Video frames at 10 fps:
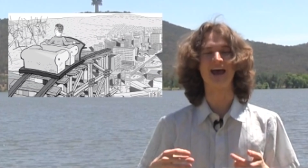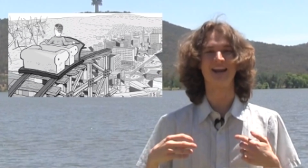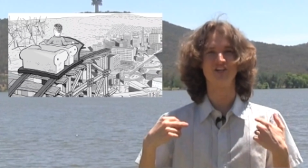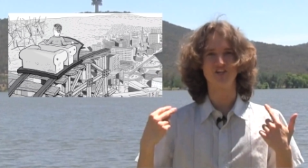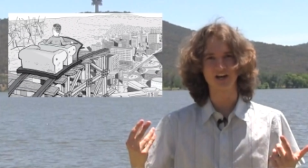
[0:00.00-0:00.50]
and
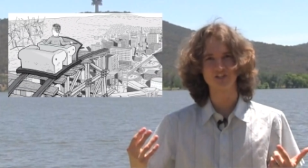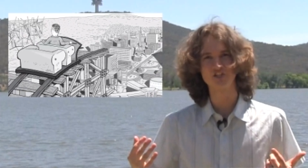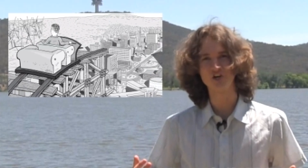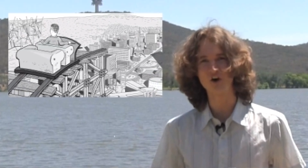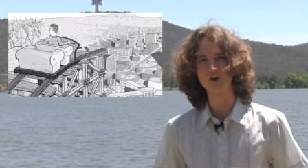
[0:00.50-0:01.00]
adjust
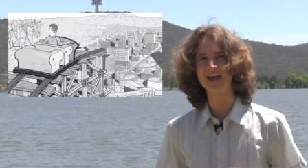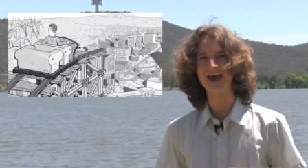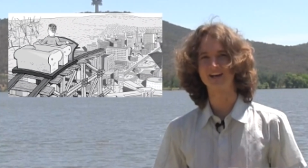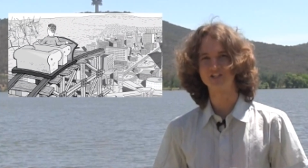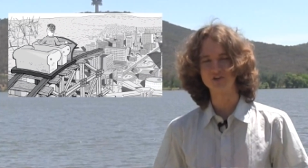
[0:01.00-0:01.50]
your own
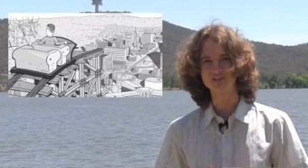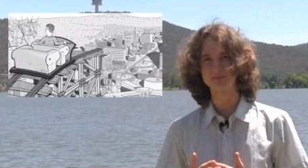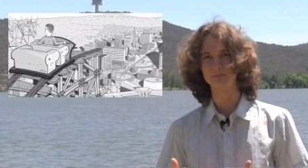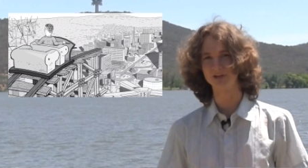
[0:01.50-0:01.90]
attitudes and